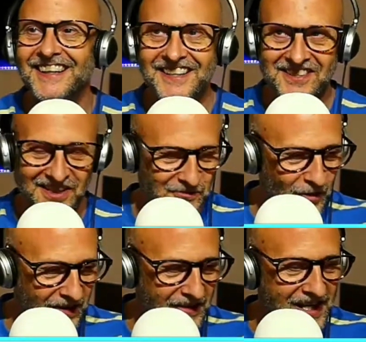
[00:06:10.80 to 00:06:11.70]
Says
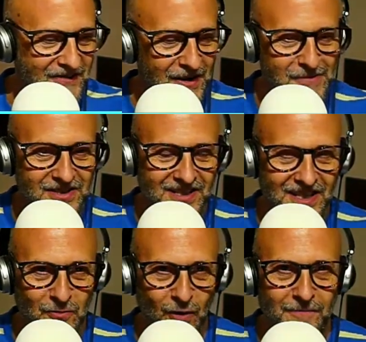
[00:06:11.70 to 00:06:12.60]
Whit. Thank you very much
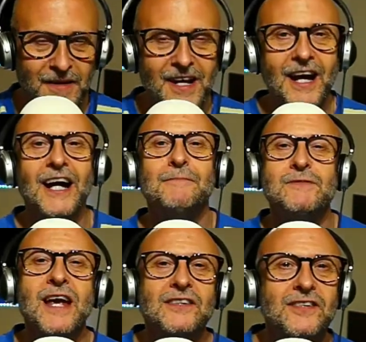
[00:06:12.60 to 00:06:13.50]
indeed, Whit.
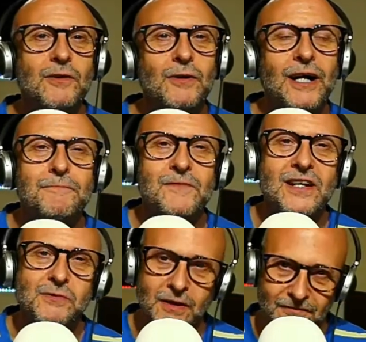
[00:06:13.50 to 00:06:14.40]
Yeah, so
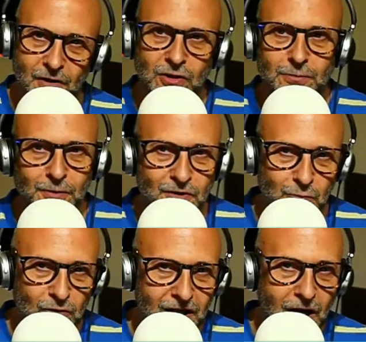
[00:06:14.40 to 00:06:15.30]
that's where the vocal booth
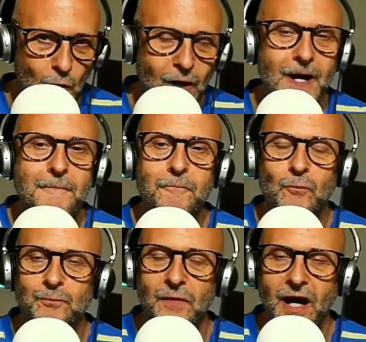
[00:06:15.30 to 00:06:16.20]
will go.
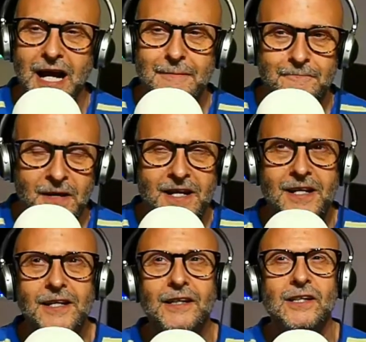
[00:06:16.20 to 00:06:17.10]
I am
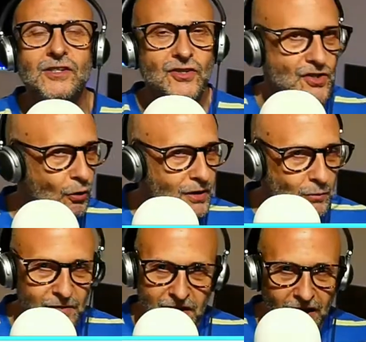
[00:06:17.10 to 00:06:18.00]
toying
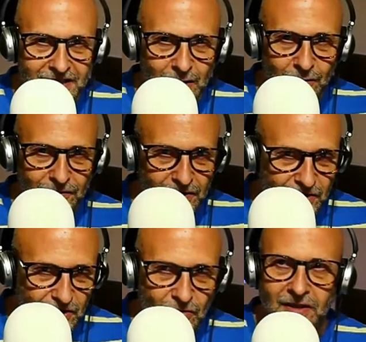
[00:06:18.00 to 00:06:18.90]
with the idea of
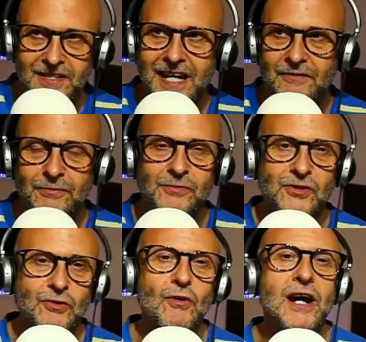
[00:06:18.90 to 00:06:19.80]
constructing it from
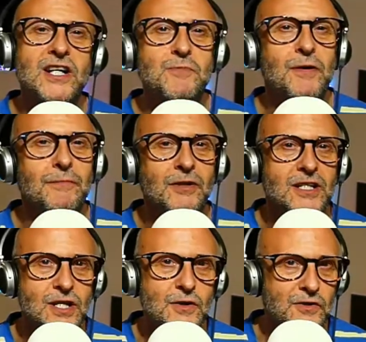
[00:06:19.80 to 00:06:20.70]
scratch, but I'm going to
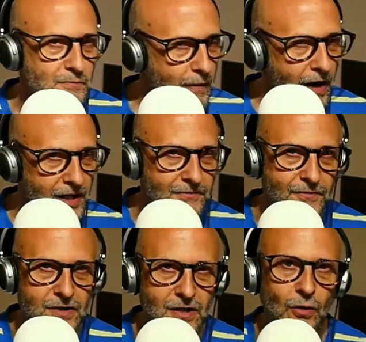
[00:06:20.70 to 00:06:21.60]
use part of
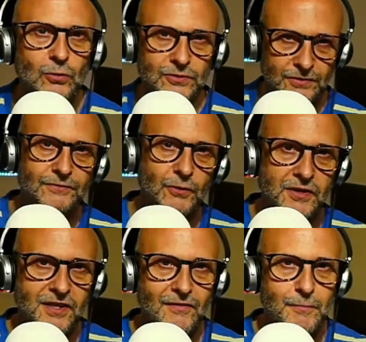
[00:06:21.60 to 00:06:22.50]
the old
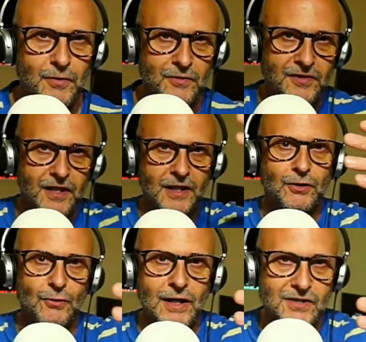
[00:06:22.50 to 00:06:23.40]
voiceover booth to kind of
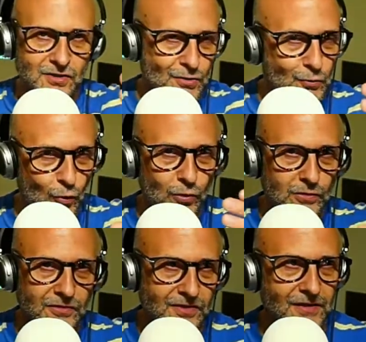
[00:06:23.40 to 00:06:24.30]
create 2
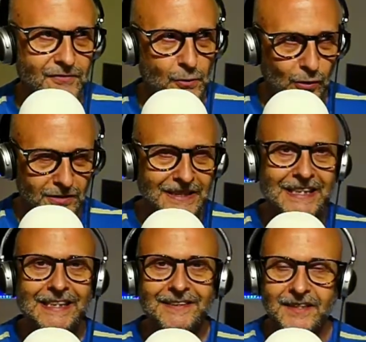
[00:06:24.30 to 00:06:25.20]
walls, if you will,
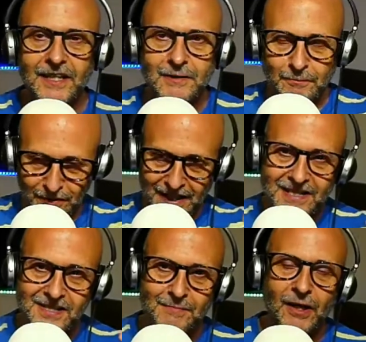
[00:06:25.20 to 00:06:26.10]
that I can
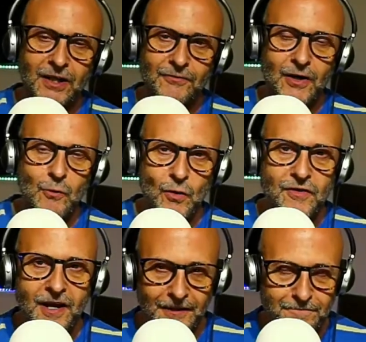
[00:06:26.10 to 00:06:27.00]
place the microphone
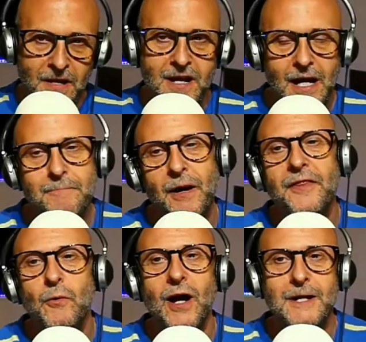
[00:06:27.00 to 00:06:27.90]
within. And by
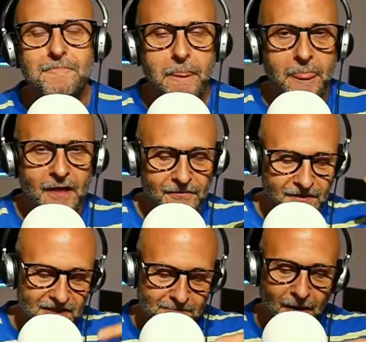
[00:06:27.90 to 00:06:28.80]
the way,
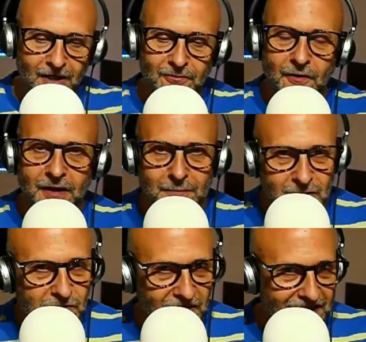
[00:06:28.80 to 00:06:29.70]
this microphone that I'm
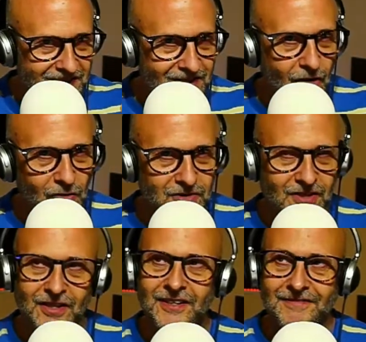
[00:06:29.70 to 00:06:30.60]
using is not
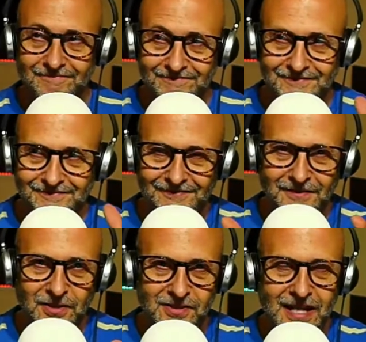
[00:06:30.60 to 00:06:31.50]

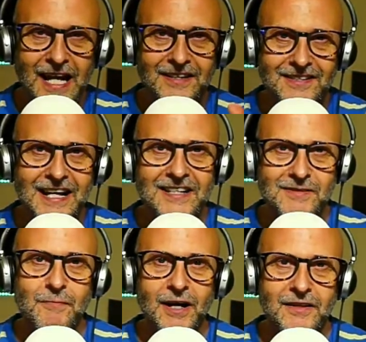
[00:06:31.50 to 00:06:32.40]
the standard desk
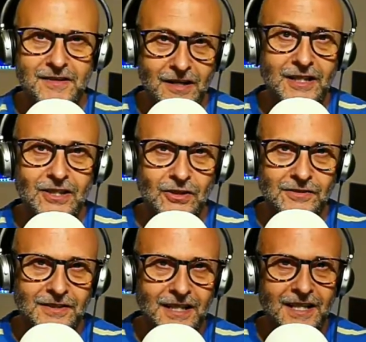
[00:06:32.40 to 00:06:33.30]
mic, the
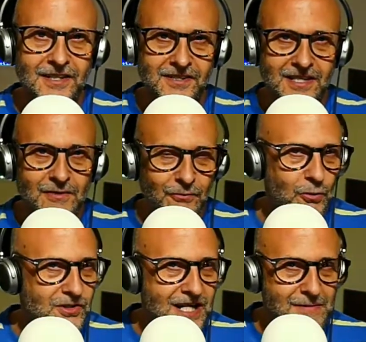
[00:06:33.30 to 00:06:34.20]
Icon
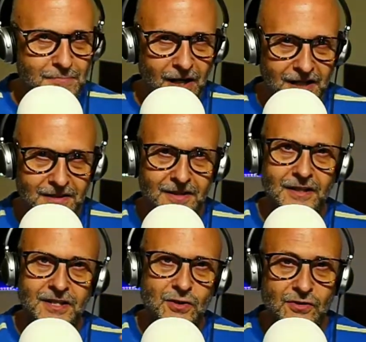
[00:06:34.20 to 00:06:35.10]
C14 mic that
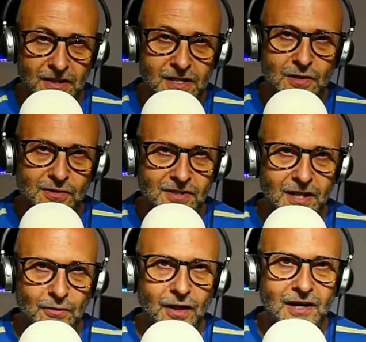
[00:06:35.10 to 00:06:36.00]
I usually use to
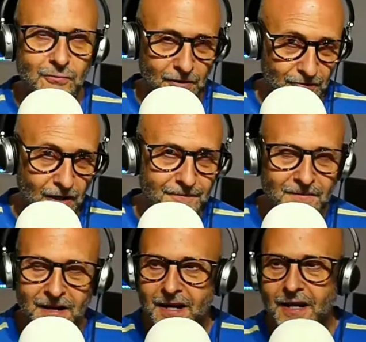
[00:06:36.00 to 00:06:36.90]
go live with, right?
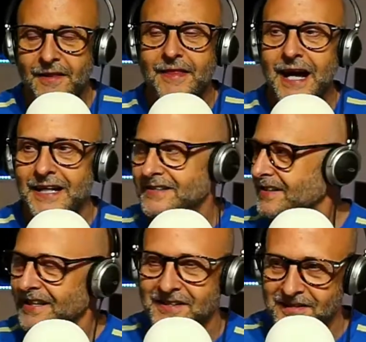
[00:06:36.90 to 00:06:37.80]
That
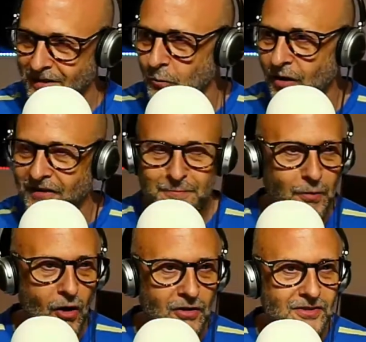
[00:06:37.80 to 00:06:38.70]
is somewhere in a
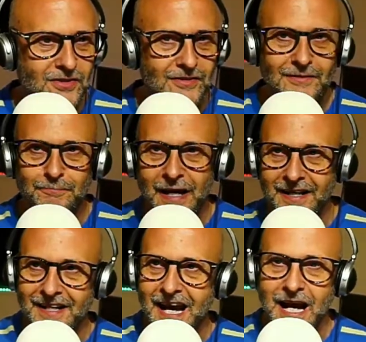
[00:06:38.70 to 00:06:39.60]
box back
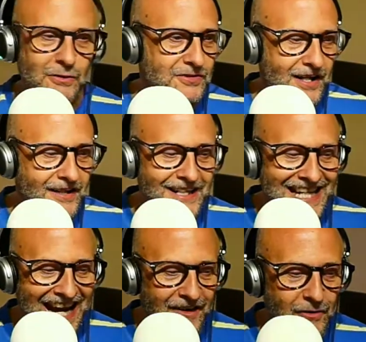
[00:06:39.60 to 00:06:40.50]
at the house, and I
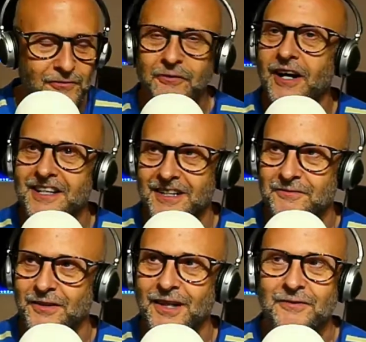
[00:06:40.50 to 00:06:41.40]
cannot find it
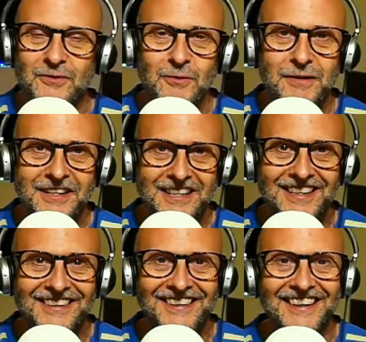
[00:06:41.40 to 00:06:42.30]
for love nor money.
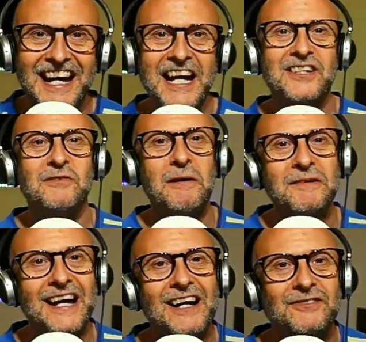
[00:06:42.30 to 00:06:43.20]
So I'm going
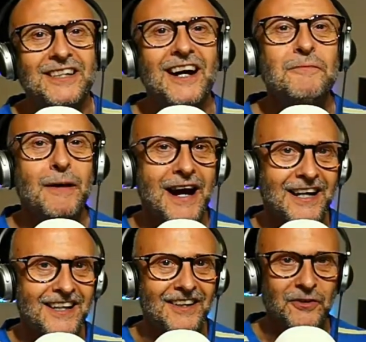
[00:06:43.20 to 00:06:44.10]
to have to go
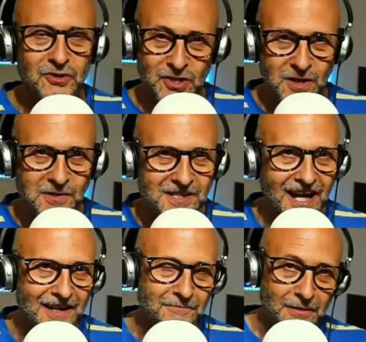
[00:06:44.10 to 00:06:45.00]
back on
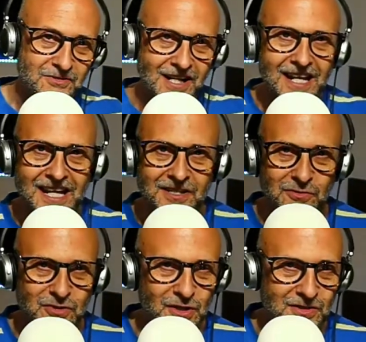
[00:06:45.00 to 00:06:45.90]
Tuesday. I'm staying here
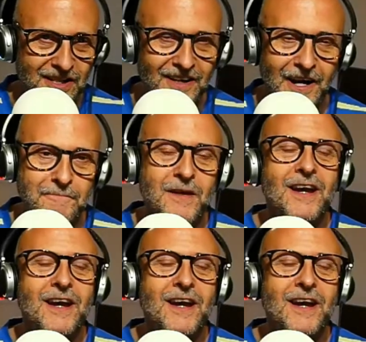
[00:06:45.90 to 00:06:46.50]
till Tuesday night.